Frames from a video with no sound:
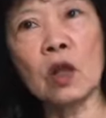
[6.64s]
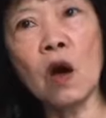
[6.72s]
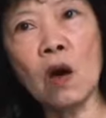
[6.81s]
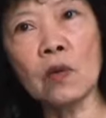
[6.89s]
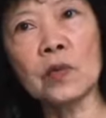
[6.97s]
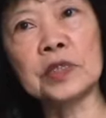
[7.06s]

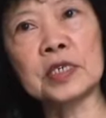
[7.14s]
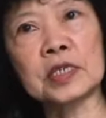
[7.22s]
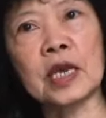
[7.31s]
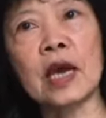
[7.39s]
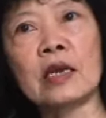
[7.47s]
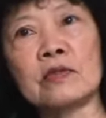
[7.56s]
along with
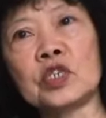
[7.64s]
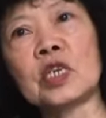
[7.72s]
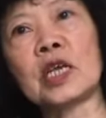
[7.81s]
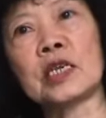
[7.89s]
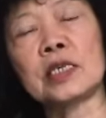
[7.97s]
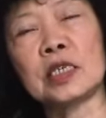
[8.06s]
this kind of
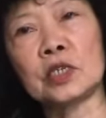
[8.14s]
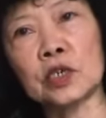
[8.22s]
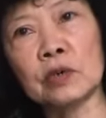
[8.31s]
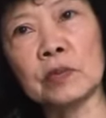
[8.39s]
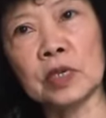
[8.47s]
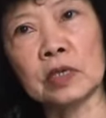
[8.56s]
genetic
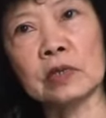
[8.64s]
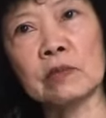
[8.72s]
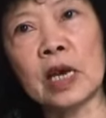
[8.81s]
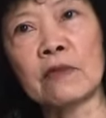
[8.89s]
determinism.